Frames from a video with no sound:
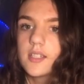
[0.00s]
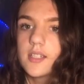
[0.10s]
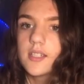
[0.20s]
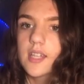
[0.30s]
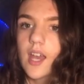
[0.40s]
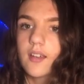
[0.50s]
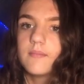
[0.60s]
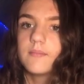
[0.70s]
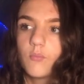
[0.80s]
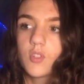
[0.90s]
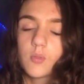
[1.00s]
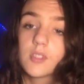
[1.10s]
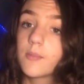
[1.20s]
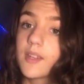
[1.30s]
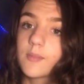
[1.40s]
Yeah, which was
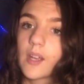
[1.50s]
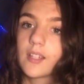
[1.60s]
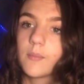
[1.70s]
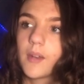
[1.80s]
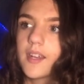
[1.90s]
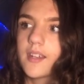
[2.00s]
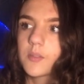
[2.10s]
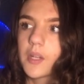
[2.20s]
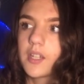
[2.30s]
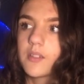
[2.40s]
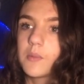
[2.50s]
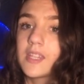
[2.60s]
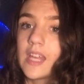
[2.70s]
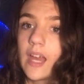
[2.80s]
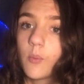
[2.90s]
to be expected, but I didn't expect it to be
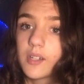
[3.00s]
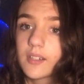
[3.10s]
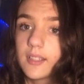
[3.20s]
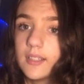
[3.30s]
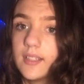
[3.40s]
that weird.